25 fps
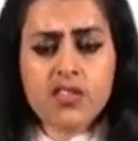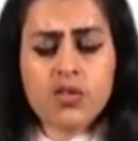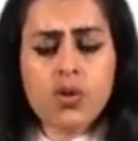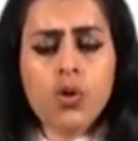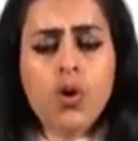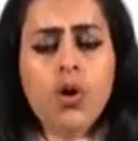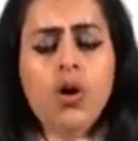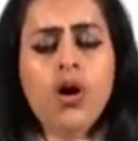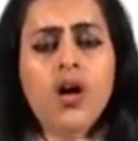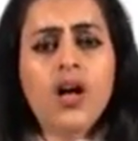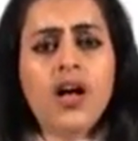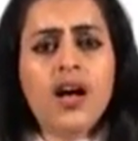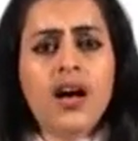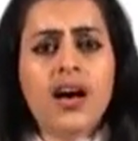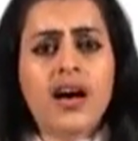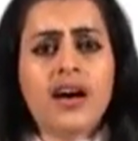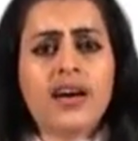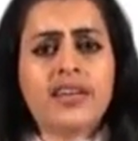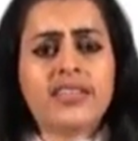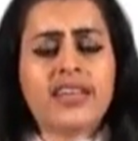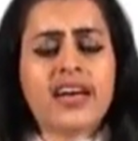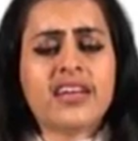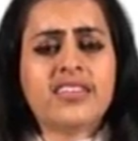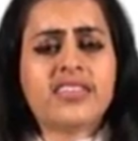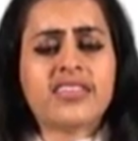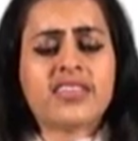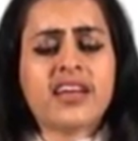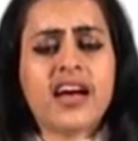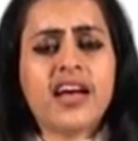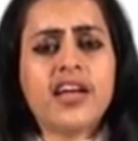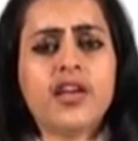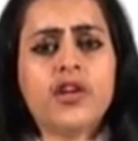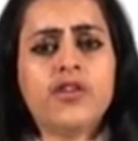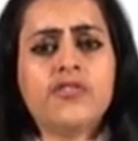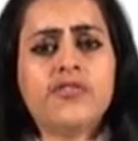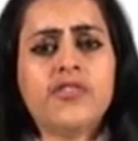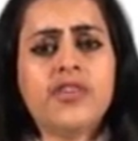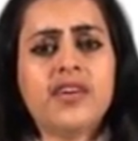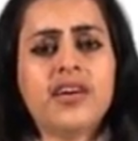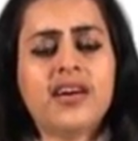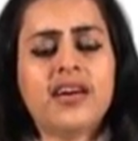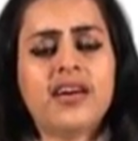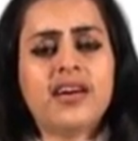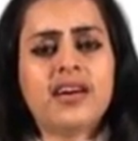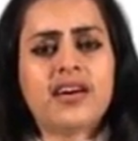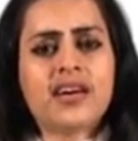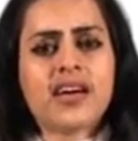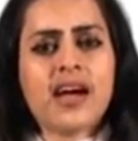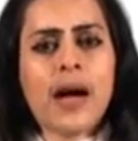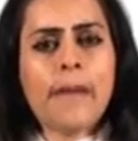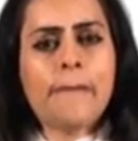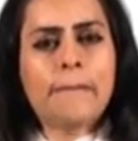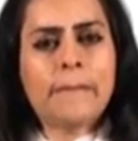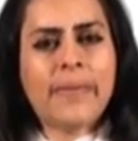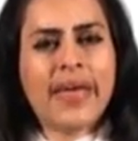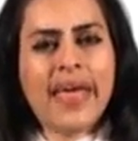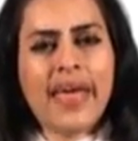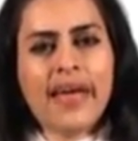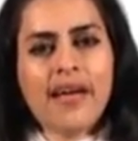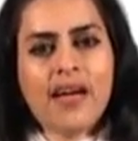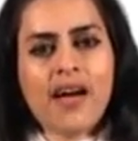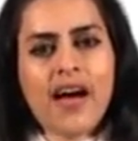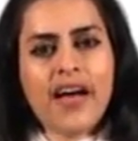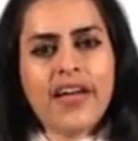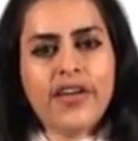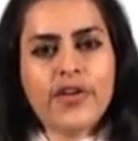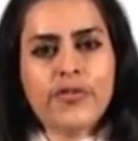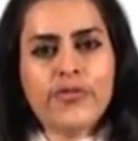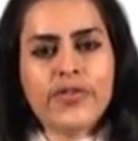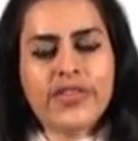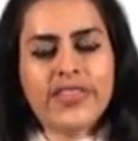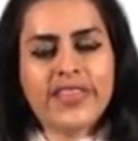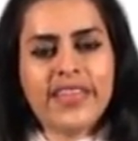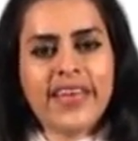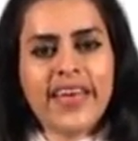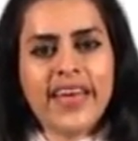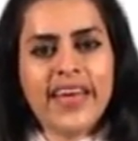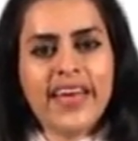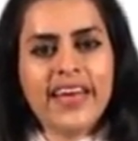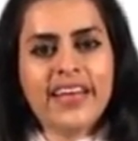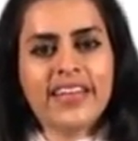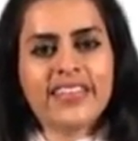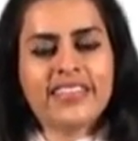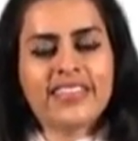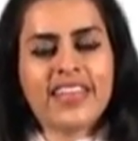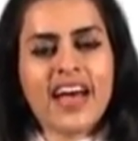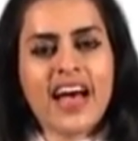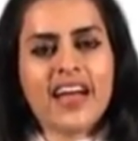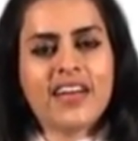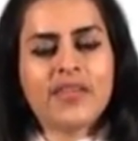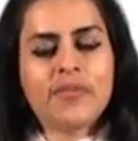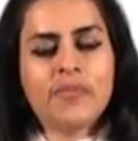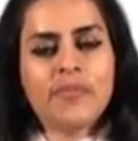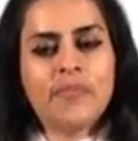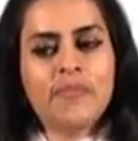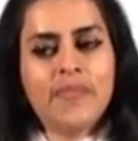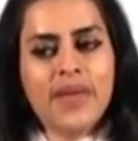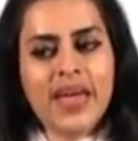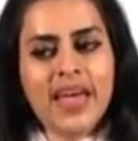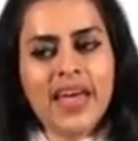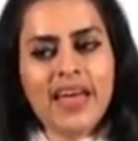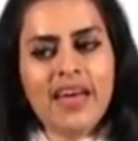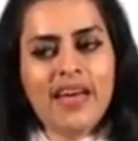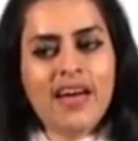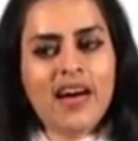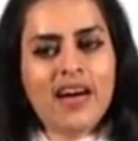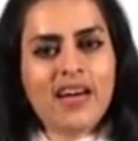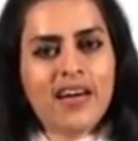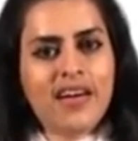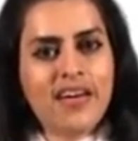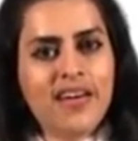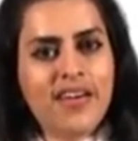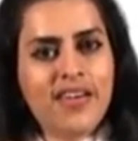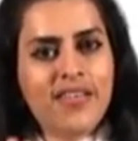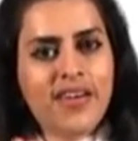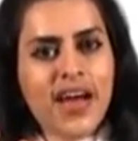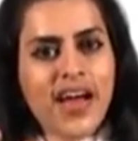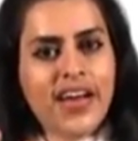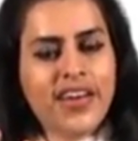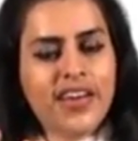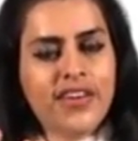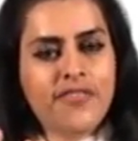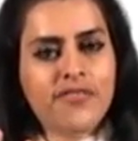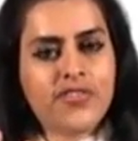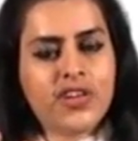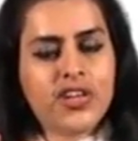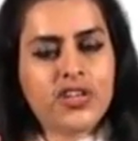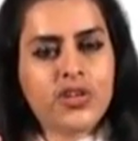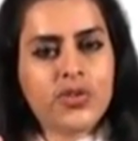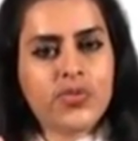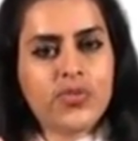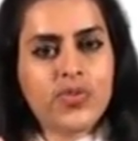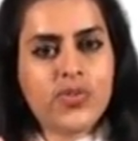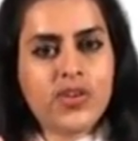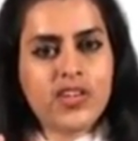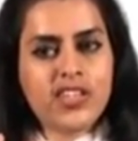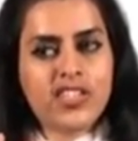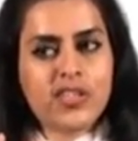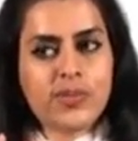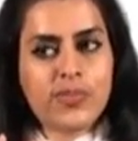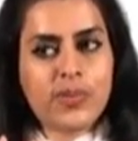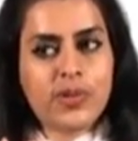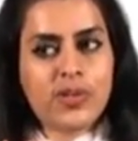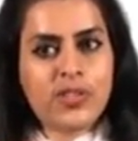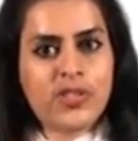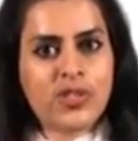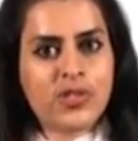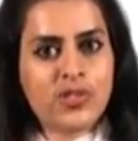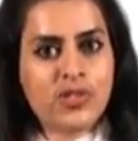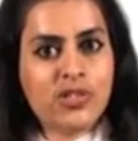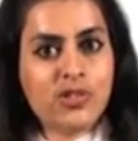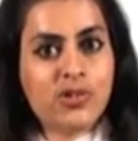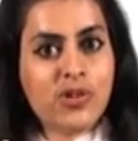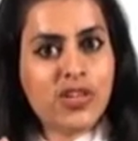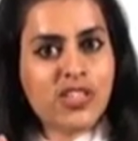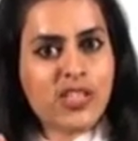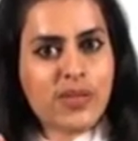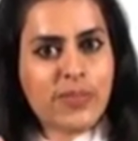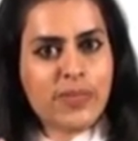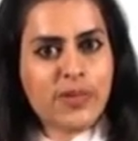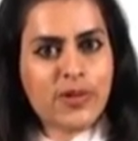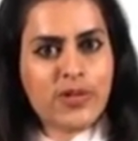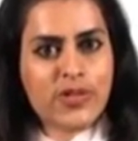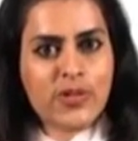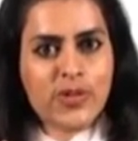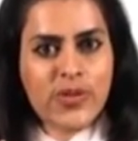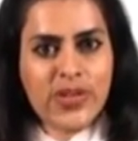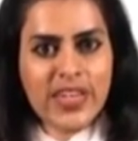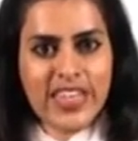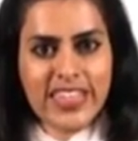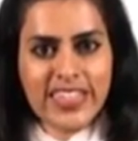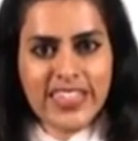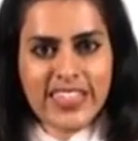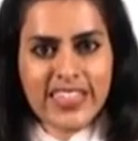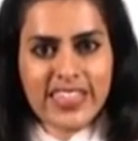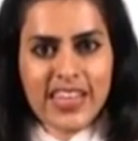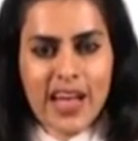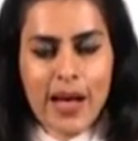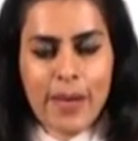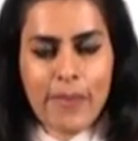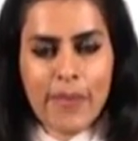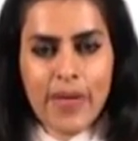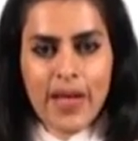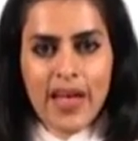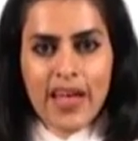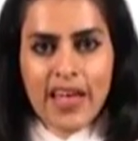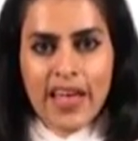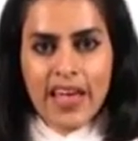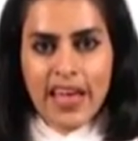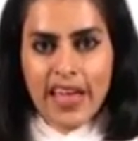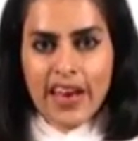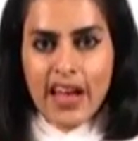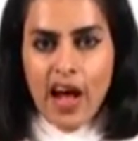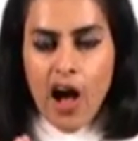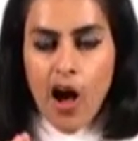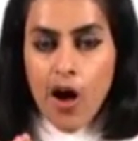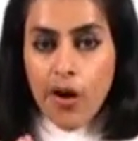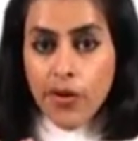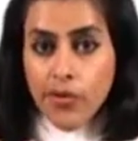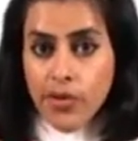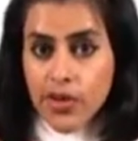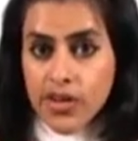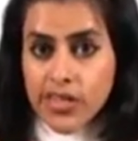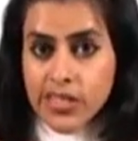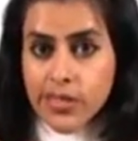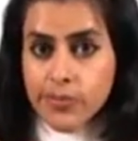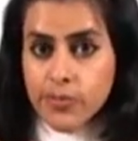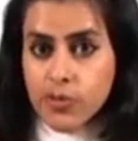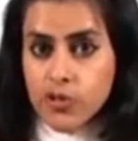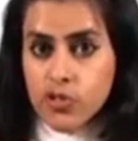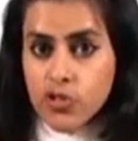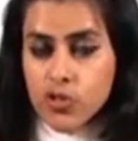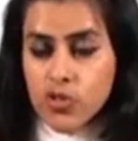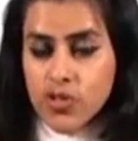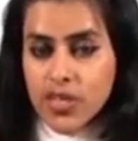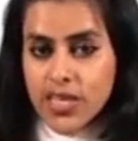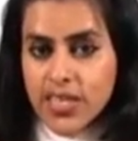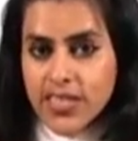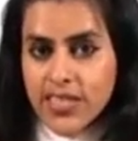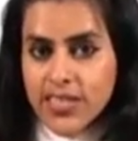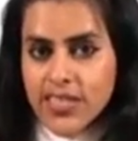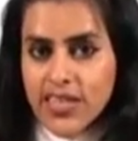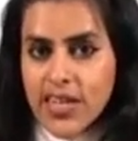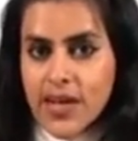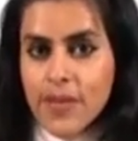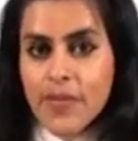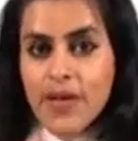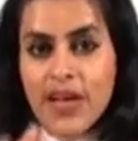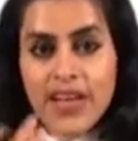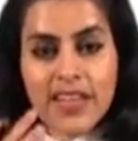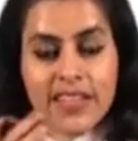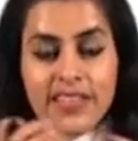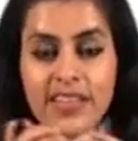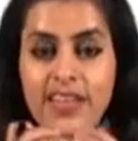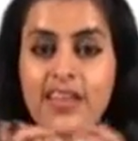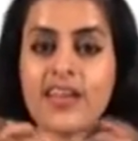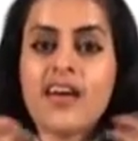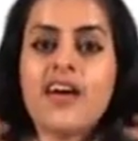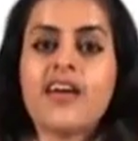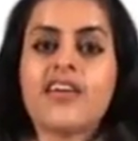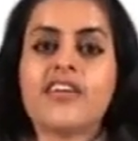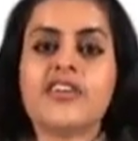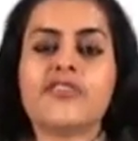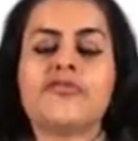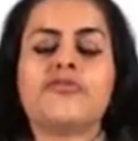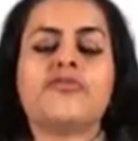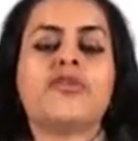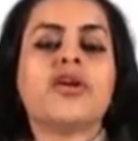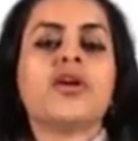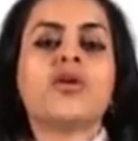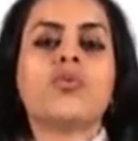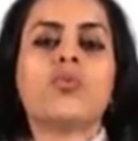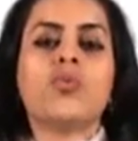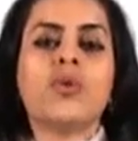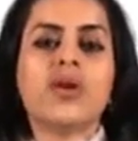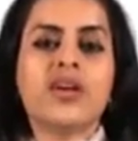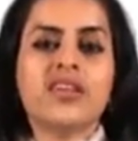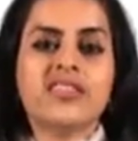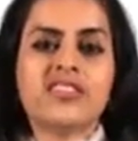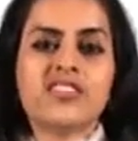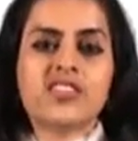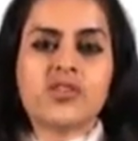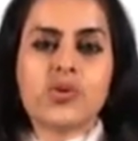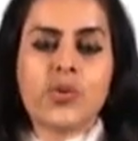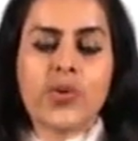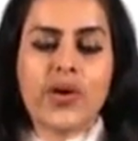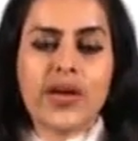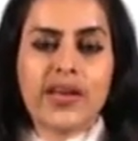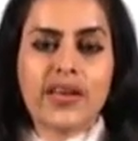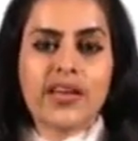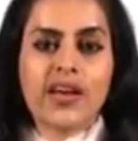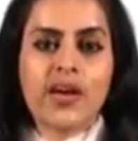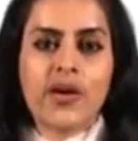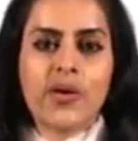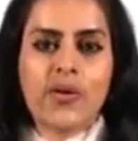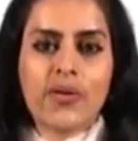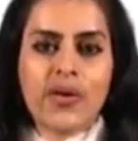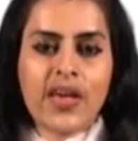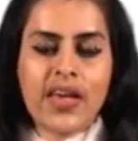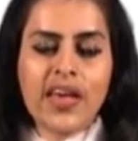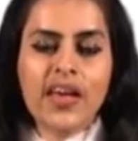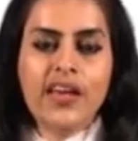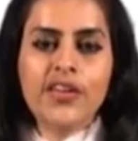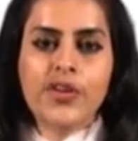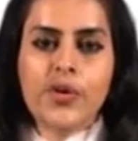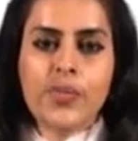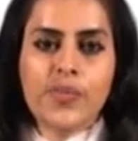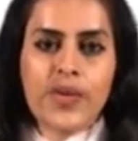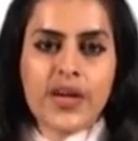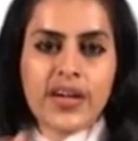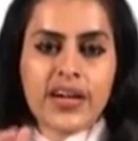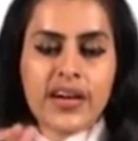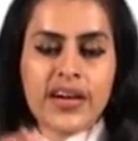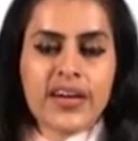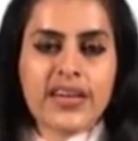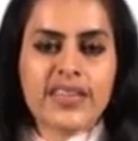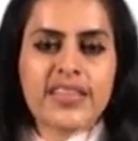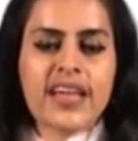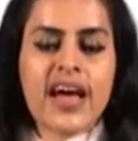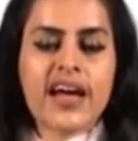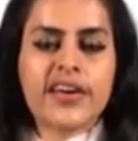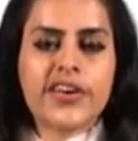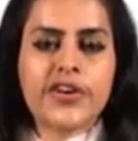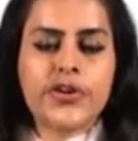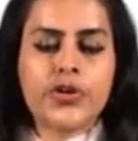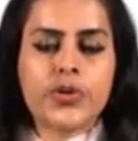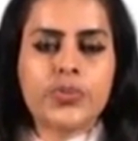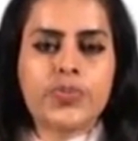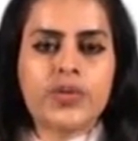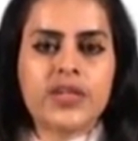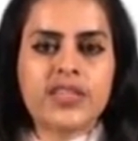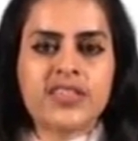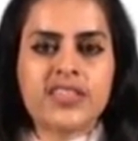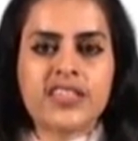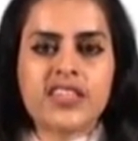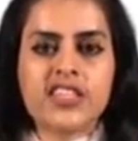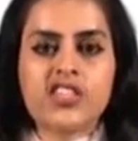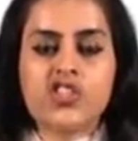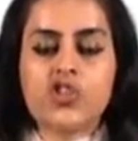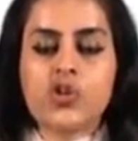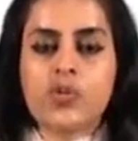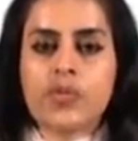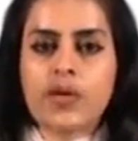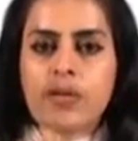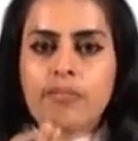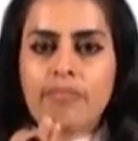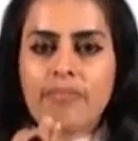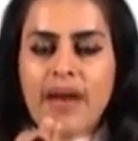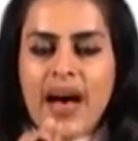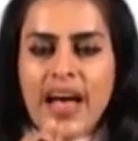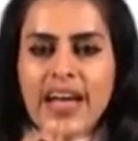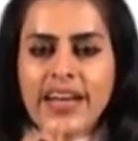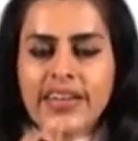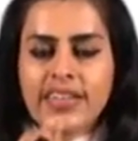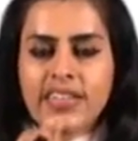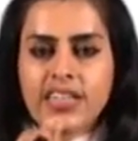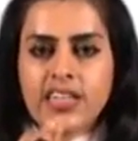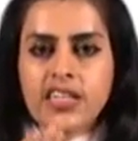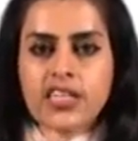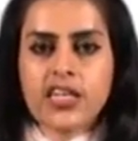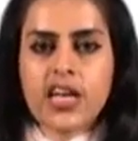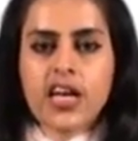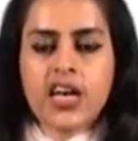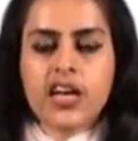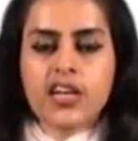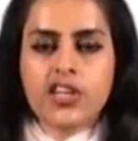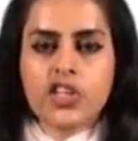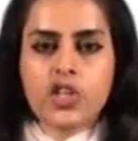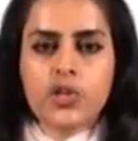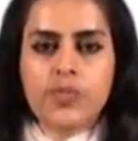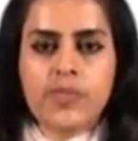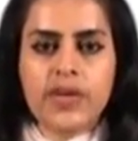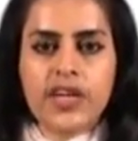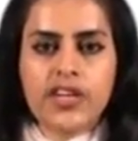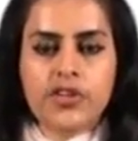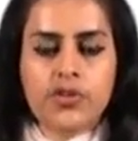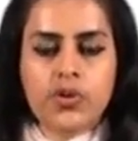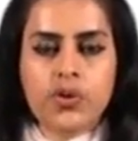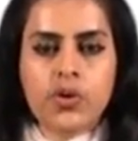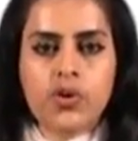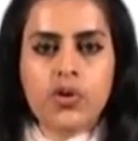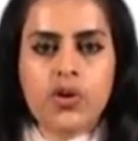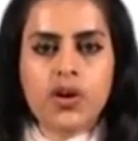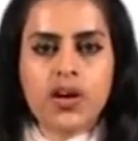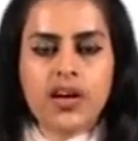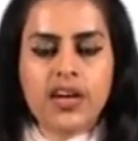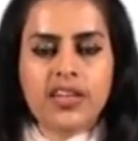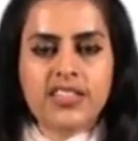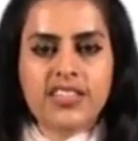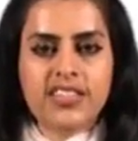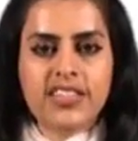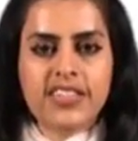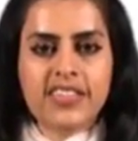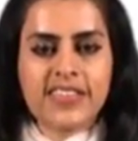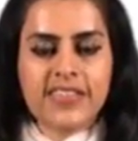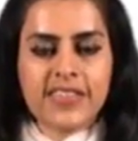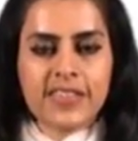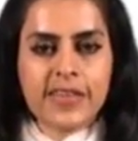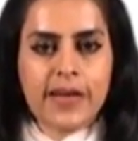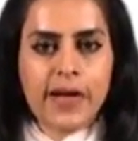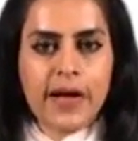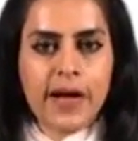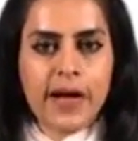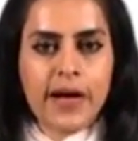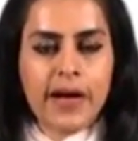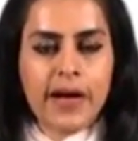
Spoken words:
So that's kind of a cupcake kind of a thing that may occur right in front of you, and you are supposed to eat it up. And how you are supposed to eat it up? There are different ways to it. Okay, you may cut that into pieces, you may bite it, you may just